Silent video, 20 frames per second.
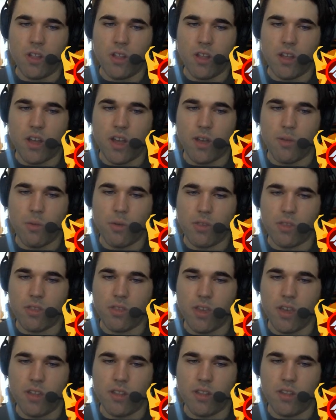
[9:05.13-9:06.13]
I will
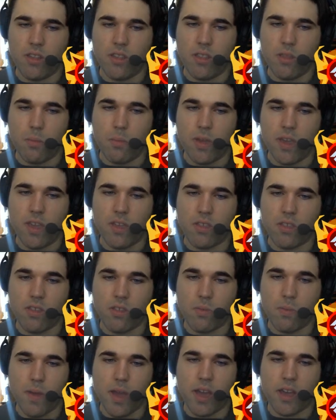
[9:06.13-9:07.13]
set the
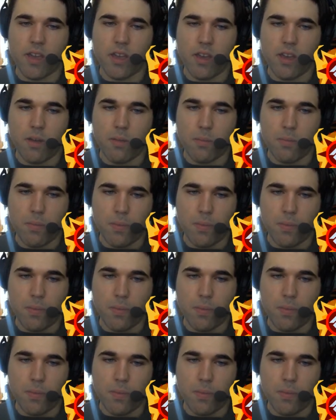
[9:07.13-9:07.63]
pieces back up.